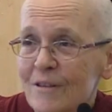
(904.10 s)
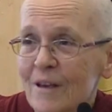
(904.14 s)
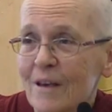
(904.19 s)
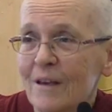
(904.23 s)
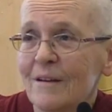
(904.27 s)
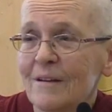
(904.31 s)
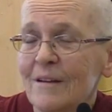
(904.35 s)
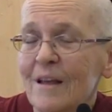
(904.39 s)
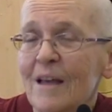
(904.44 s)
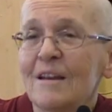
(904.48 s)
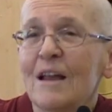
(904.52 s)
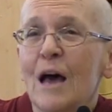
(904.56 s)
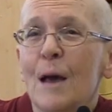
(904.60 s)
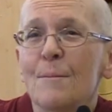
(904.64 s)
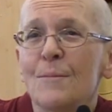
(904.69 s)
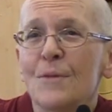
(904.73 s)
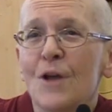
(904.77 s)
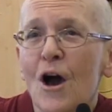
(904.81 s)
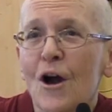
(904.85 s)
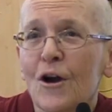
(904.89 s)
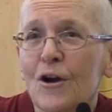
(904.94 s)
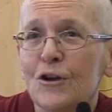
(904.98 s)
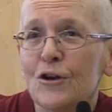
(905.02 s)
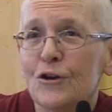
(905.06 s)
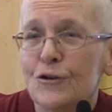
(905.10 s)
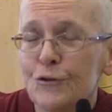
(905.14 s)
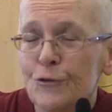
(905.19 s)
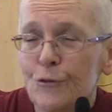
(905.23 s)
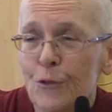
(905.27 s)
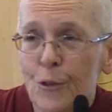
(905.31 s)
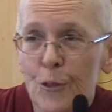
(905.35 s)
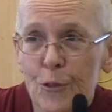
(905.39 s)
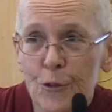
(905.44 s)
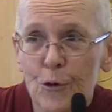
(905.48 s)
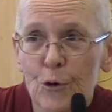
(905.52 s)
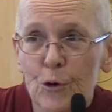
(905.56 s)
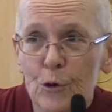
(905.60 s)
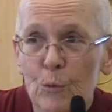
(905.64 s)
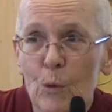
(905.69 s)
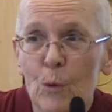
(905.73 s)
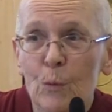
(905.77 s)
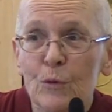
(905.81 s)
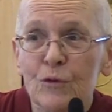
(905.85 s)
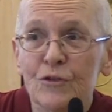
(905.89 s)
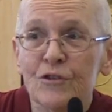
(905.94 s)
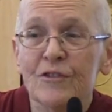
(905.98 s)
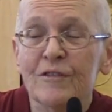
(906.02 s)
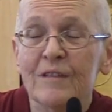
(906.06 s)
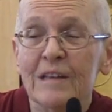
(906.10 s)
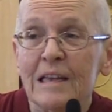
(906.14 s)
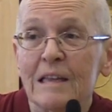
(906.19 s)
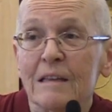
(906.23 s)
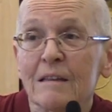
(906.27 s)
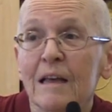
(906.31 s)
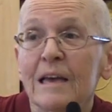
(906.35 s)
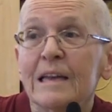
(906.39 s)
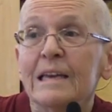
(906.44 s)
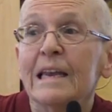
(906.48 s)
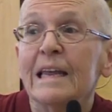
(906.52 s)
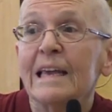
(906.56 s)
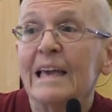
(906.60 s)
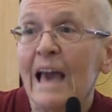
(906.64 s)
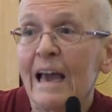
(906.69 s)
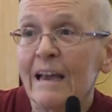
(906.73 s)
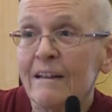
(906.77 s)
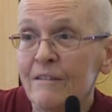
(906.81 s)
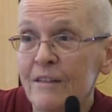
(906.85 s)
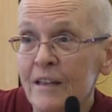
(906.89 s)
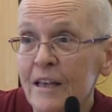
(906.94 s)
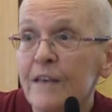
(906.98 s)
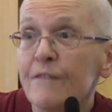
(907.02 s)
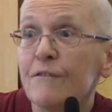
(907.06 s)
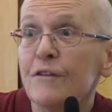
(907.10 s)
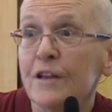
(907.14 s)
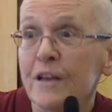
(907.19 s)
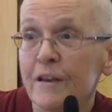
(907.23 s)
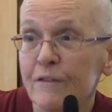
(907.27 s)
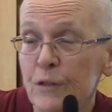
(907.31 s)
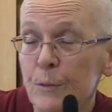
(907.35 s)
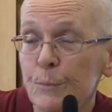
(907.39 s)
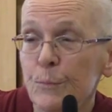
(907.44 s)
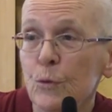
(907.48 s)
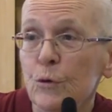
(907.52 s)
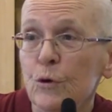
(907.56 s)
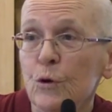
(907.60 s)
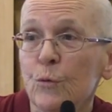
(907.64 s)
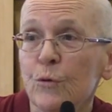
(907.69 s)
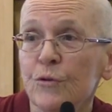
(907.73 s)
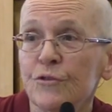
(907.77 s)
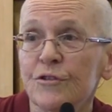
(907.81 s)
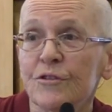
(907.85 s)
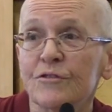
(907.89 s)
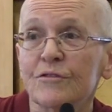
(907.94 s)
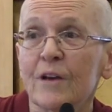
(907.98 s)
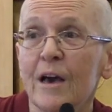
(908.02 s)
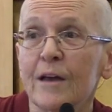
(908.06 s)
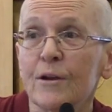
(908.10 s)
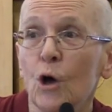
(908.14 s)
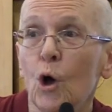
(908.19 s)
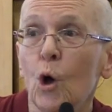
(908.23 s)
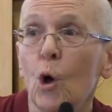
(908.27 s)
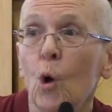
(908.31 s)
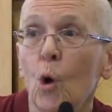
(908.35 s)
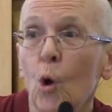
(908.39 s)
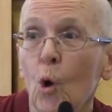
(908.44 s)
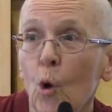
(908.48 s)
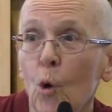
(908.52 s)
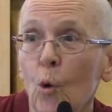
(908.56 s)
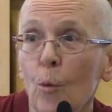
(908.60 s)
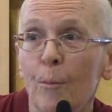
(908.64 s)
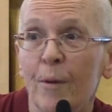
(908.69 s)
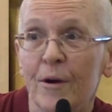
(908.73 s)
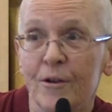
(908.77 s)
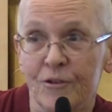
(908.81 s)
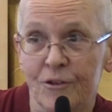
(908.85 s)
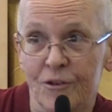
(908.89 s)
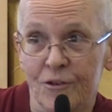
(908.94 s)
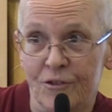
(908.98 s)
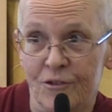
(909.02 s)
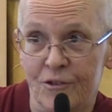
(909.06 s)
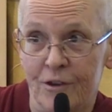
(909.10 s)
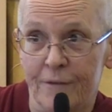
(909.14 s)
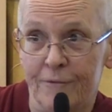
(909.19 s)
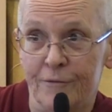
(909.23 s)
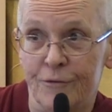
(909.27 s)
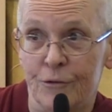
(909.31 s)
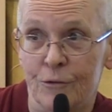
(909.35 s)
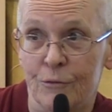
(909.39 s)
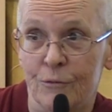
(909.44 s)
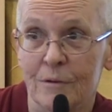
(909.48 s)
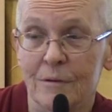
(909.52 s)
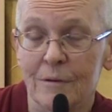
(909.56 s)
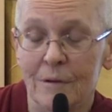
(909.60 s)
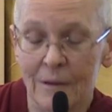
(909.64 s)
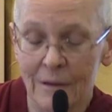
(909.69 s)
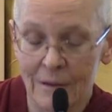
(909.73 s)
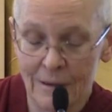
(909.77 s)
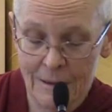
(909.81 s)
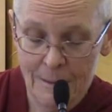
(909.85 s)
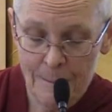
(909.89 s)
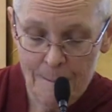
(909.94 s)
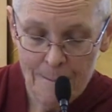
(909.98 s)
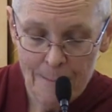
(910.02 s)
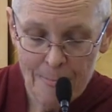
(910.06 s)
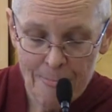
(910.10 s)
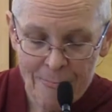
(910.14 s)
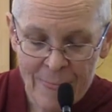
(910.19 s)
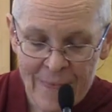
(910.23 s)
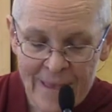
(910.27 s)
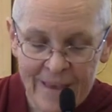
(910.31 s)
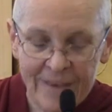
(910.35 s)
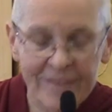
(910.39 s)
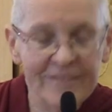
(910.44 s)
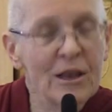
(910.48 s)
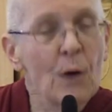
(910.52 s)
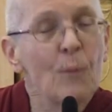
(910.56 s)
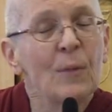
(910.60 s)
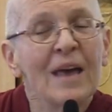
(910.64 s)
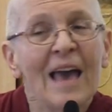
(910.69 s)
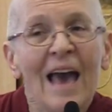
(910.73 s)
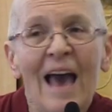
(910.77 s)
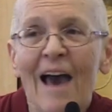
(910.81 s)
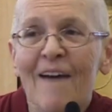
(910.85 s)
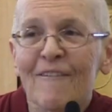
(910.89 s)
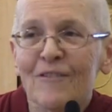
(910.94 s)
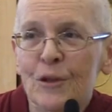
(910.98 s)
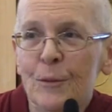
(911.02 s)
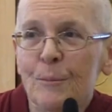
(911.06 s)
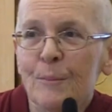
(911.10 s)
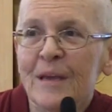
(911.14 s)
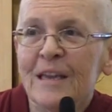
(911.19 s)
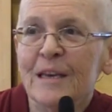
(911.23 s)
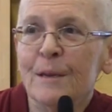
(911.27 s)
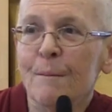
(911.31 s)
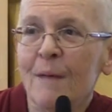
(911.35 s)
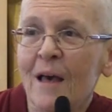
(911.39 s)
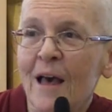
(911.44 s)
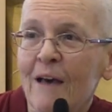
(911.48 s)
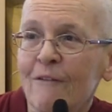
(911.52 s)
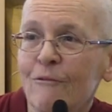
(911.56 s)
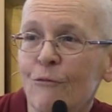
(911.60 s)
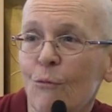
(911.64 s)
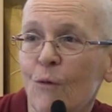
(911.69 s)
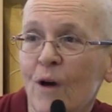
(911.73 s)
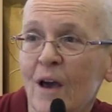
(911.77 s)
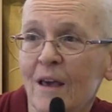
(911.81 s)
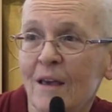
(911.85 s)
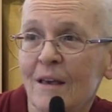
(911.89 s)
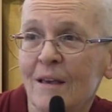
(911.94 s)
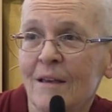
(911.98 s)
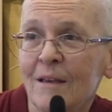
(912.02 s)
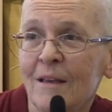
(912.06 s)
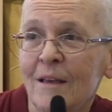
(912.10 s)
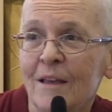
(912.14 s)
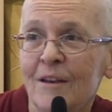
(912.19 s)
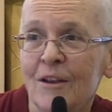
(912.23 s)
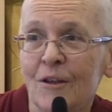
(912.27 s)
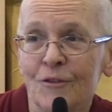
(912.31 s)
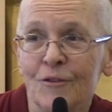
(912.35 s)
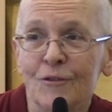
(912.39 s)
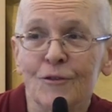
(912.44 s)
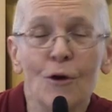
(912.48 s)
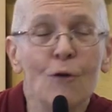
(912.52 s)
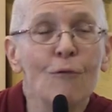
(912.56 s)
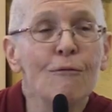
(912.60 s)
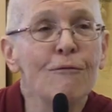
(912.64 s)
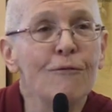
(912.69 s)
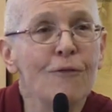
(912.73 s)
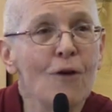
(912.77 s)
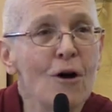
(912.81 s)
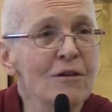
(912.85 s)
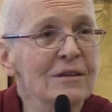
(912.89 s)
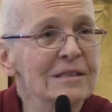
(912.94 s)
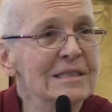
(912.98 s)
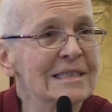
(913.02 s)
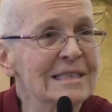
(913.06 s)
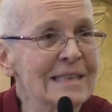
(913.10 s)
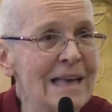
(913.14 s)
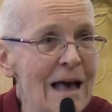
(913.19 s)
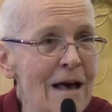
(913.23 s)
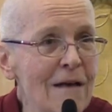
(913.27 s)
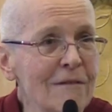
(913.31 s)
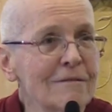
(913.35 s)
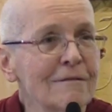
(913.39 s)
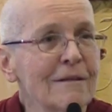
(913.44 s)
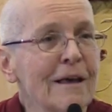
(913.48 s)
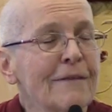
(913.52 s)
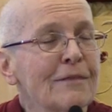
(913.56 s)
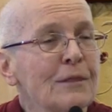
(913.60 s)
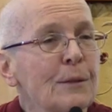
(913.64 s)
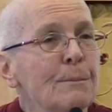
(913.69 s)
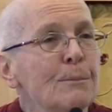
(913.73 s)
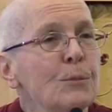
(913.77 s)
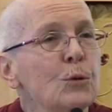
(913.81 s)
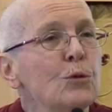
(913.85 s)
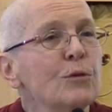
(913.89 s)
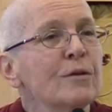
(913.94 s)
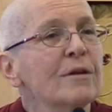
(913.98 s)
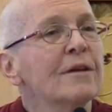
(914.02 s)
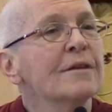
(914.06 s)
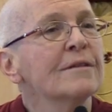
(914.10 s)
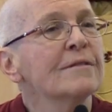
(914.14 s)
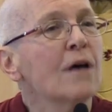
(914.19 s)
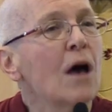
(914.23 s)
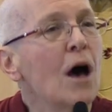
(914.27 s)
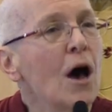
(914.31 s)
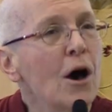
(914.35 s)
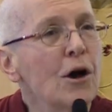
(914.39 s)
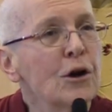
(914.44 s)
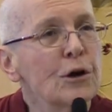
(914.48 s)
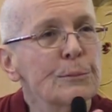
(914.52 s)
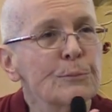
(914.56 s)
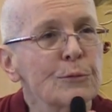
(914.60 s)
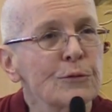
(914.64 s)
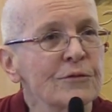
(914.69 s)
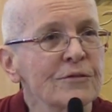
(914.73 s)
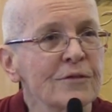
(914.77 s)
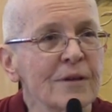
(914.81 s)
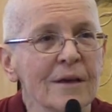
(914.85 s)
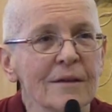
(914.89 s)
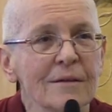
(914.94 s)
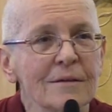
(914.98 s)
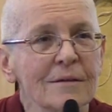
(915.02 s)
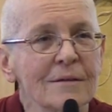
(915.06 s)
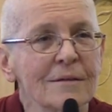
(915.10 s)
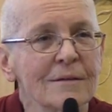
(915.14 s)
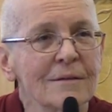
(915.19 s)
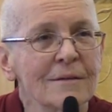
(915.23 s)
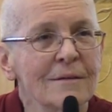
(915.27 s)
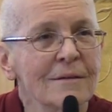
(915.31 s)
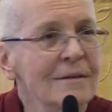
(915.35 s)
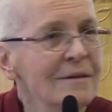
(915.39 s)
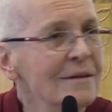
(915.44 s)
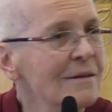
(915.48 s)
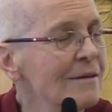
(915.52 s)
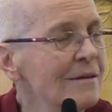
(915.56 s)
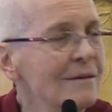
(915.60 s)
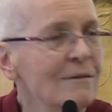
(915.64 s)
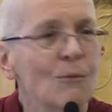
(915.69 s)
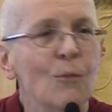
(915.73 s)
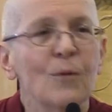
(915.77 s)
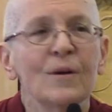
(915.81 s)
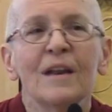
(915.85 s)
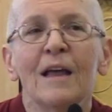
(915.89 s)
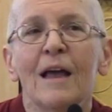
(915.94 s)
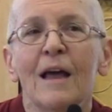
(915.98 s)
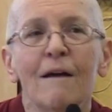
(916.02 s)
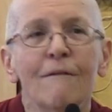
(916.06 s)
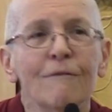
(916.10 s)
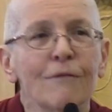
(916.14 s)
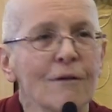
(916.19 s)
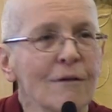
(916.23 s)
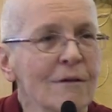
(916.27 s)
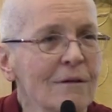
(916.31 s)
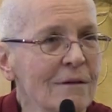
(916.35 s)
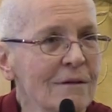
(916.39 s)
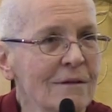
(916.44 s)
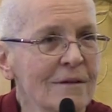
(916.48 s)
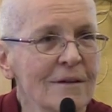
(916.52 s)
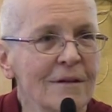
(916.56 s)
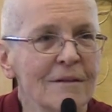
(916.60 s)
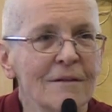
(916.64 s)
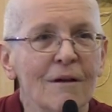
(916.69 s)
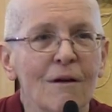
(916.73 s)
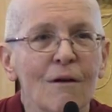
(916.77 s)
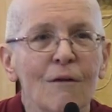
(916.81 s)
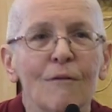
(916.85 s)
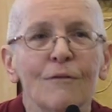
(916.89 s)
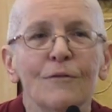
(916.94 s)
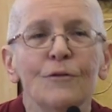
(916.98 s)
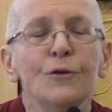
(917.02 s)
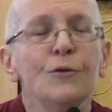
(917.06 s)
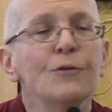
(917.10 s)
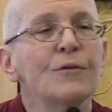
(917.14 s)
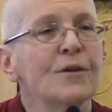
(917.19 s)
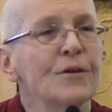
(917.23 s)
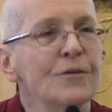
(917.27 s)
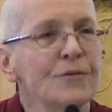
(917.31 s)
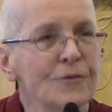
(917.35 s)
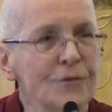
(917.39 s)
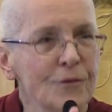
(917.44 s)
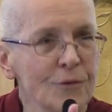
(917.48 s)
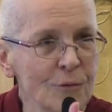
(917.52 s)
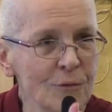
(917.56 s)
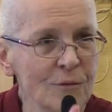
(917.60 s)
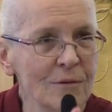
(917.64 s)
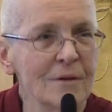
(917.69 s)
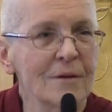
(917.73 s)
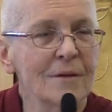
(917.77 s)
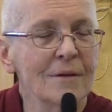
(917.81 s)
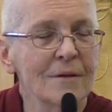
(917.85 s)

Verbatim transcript: then, and I'm not going to do the third one, which is the enlightening activity of the Buddha, which has got a whole bunch of stuff to it, is that we have to meet him halfway. Now, so far it sounds like the Buddha is 100% whatever, you know, you can do.